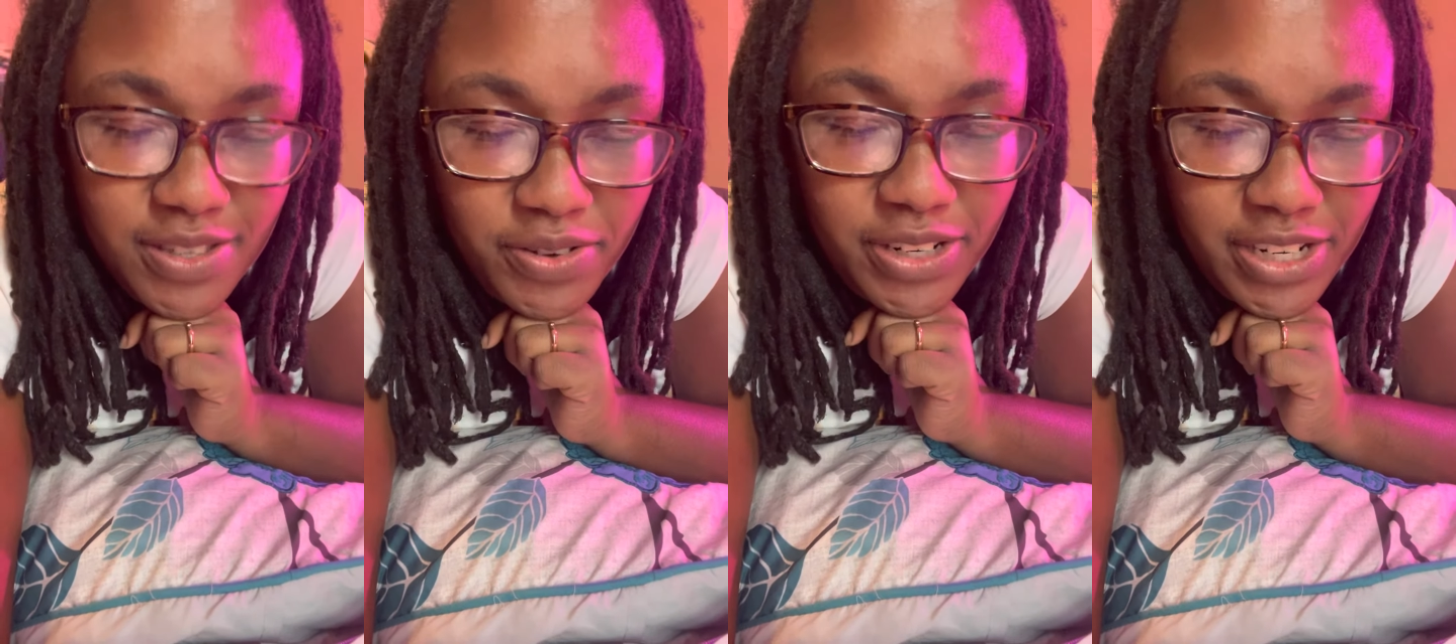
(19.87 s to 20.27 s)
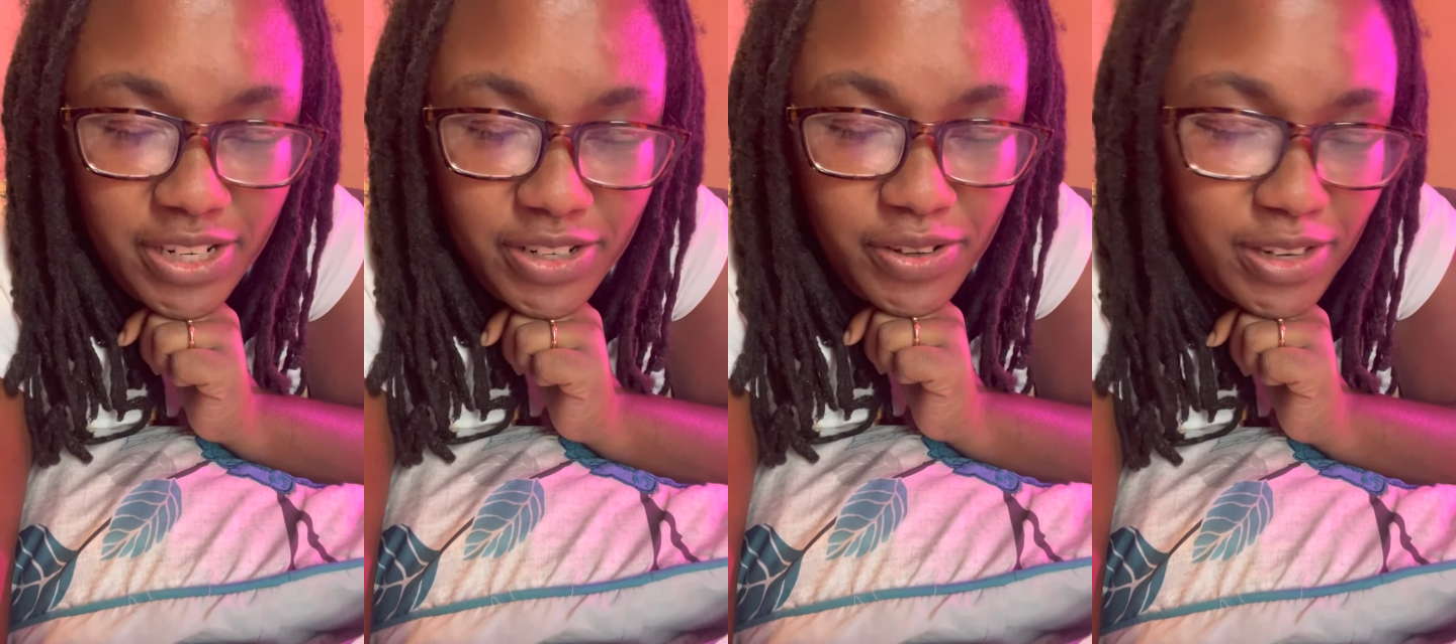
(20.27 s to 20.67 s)
known and
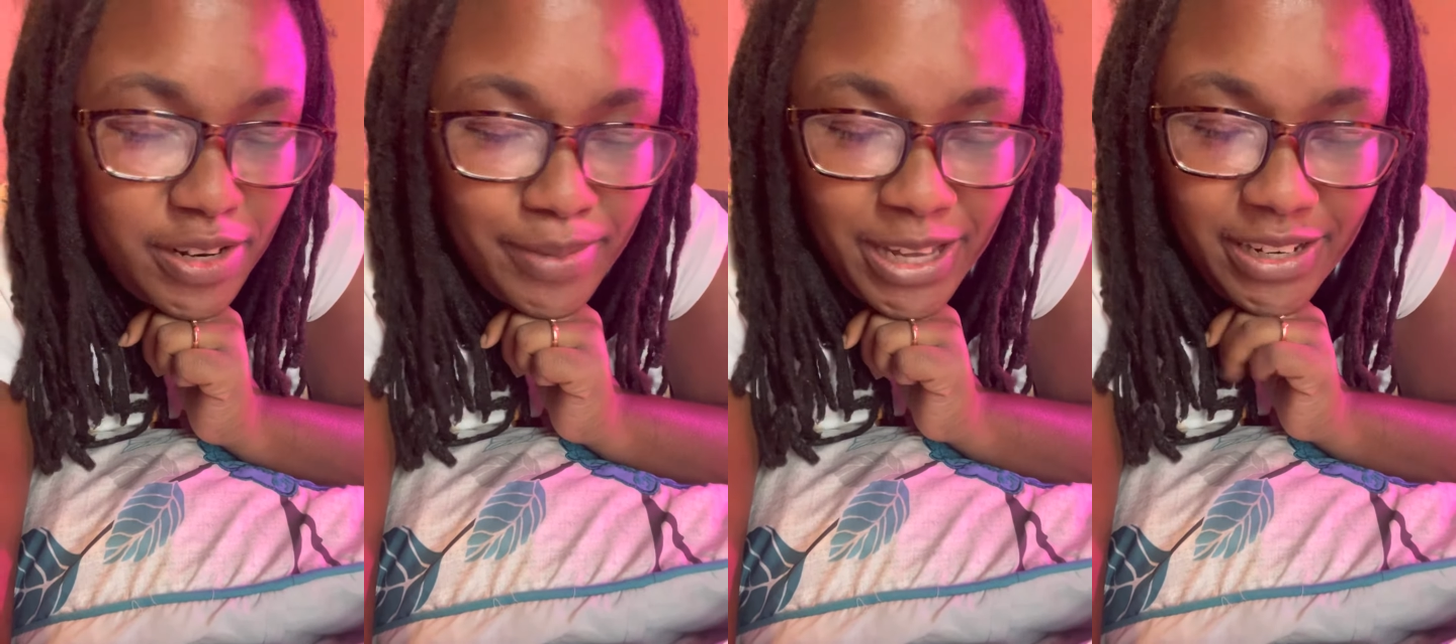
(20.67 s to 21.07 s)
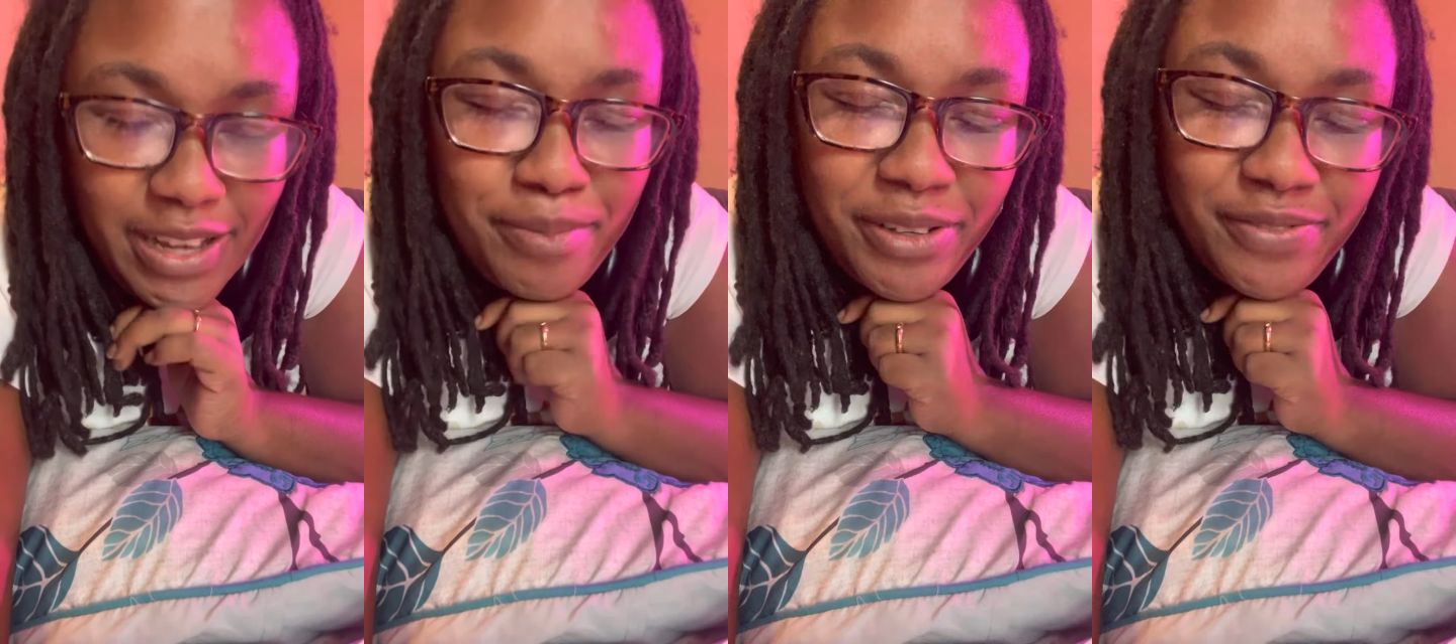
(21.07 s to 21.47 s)
unknown, in the mighty
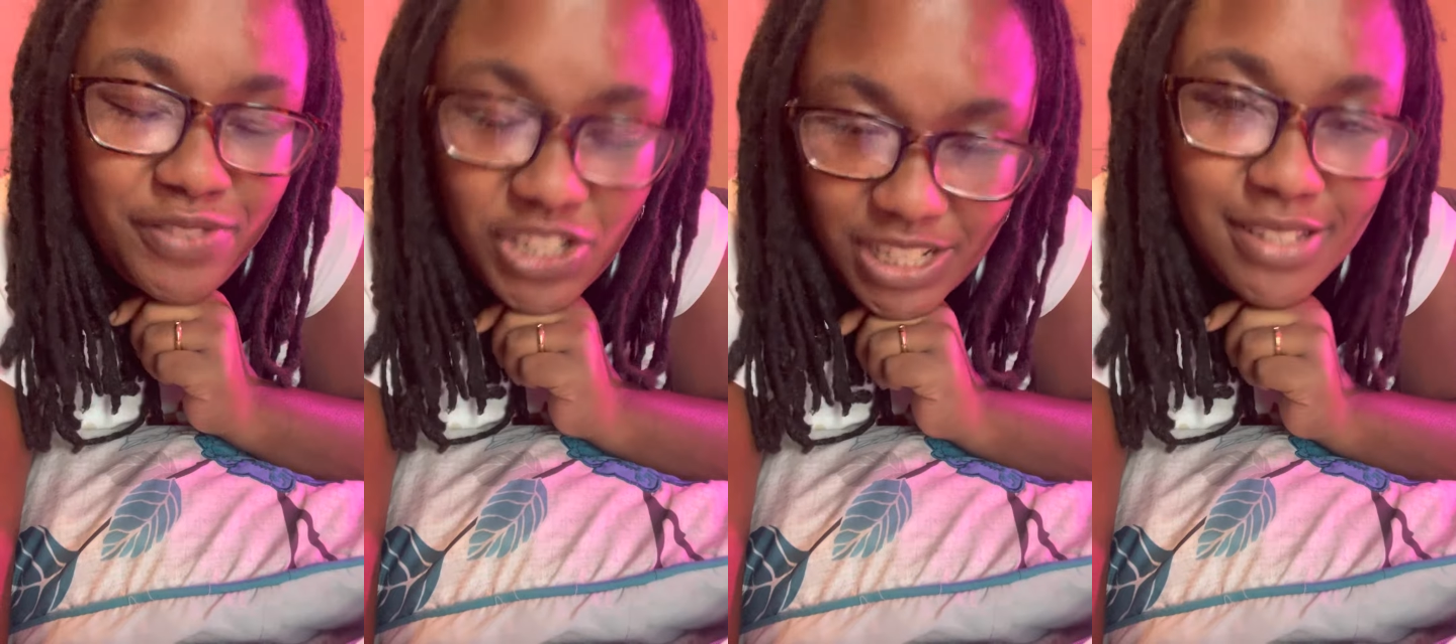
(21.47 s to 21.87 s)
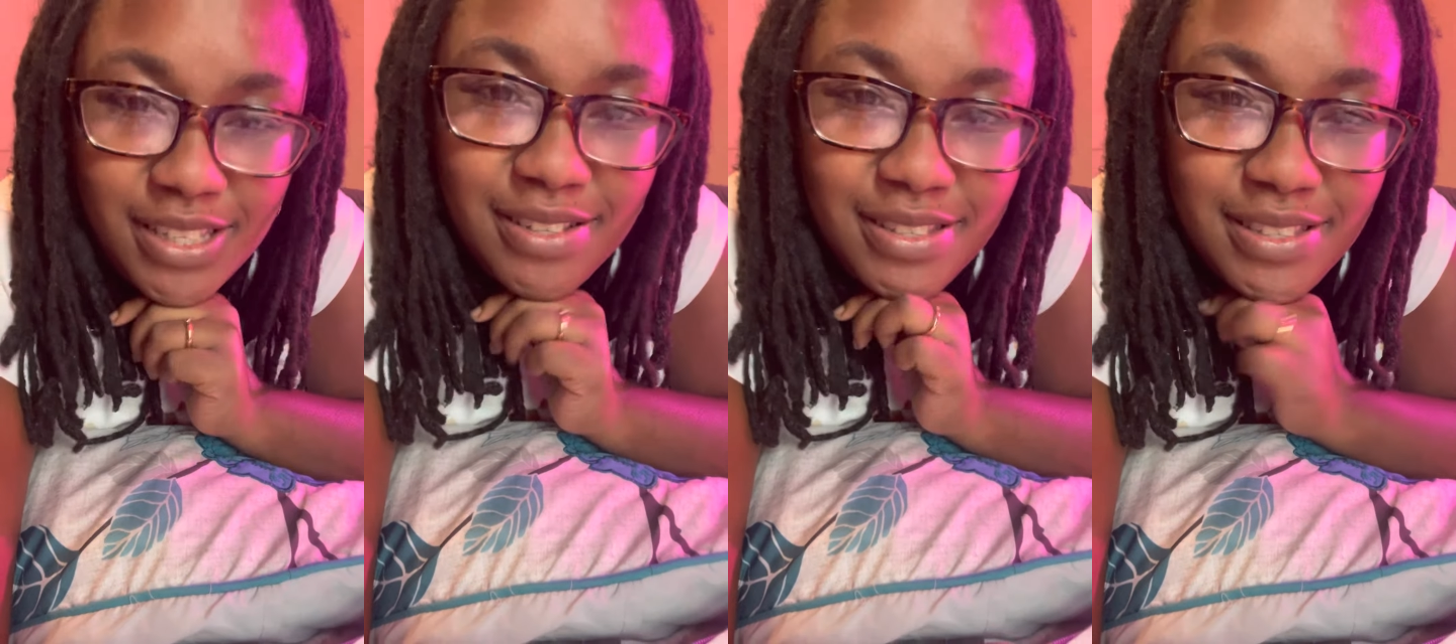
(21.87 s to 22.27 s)
name of
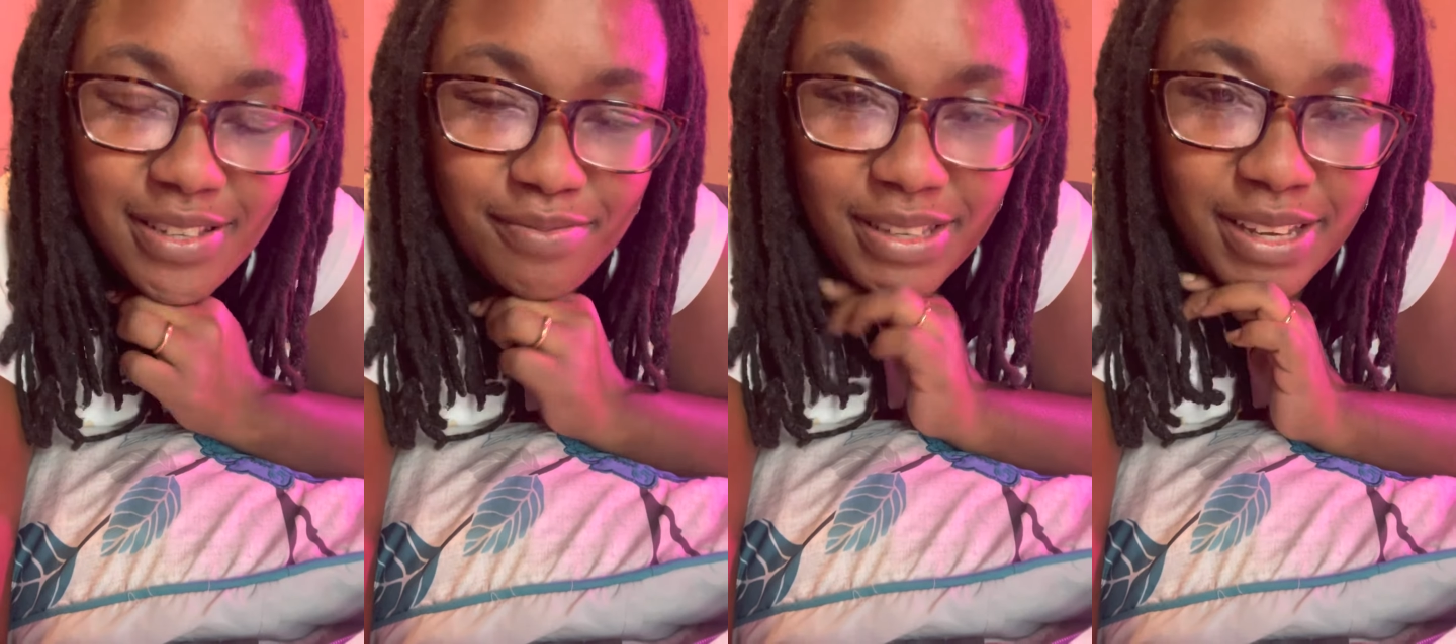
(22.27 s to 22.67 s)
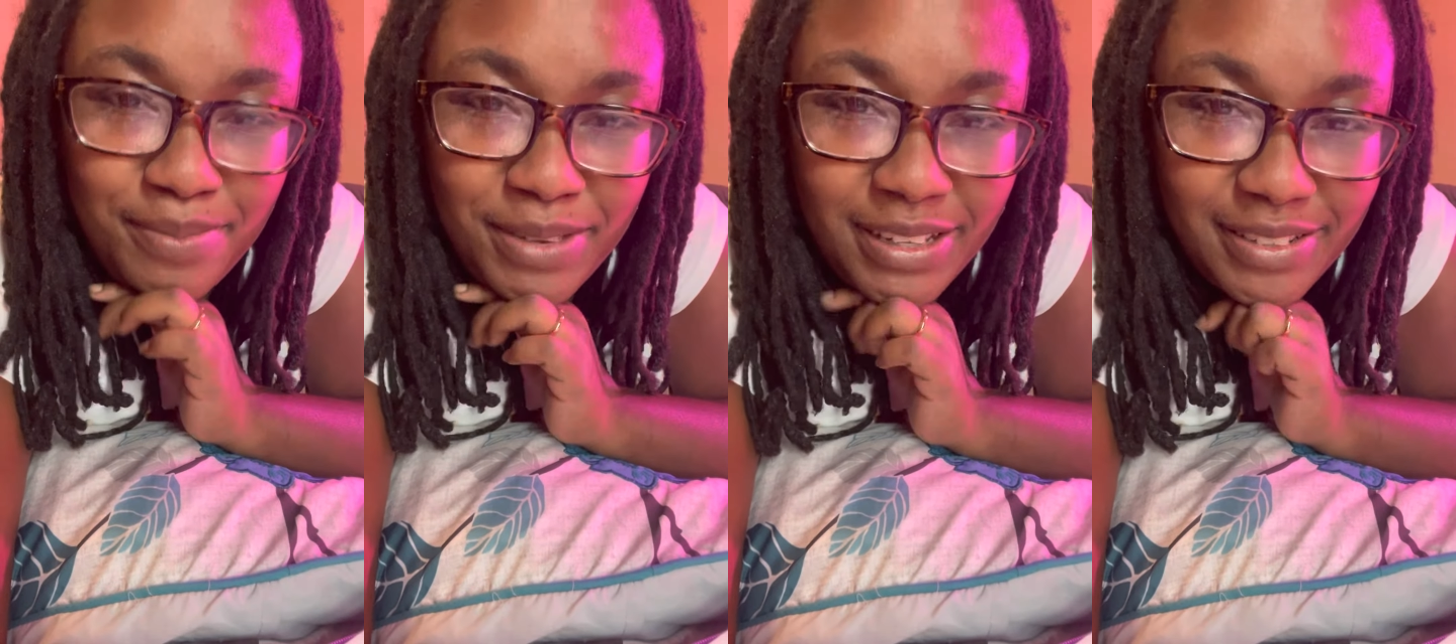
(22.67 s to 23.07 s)
Jesus.
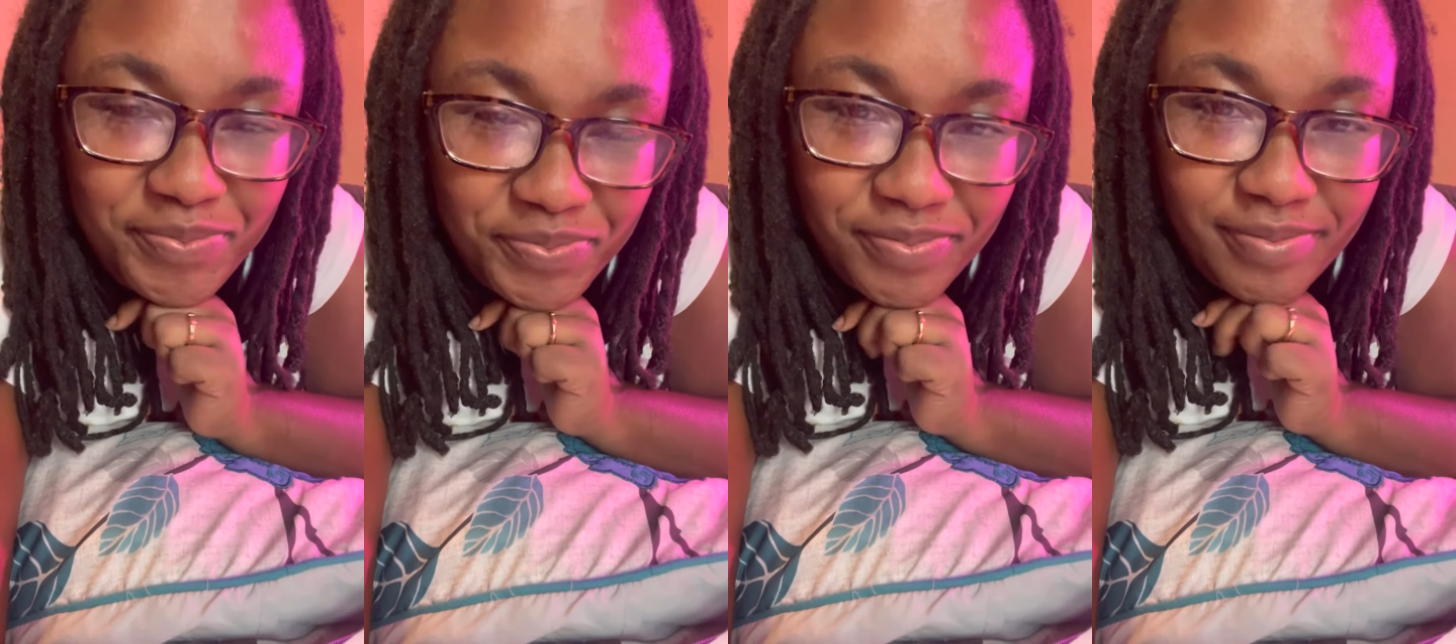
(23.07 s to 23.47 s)
Amen.